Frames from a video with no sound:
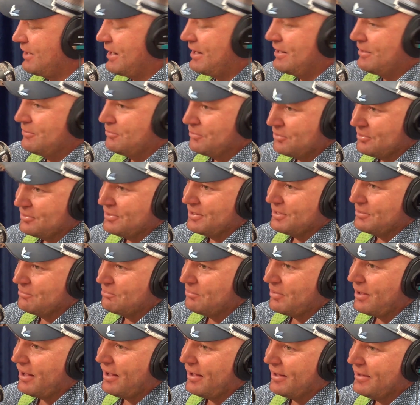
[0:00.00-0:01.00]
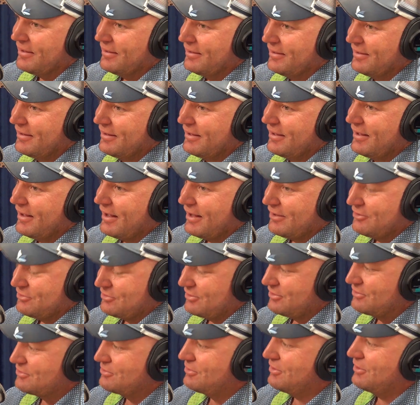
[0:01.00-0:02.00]
this lady wouldn't let him pay.
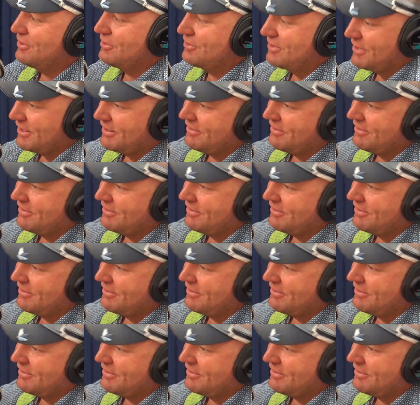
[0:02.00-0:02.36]
And she's trying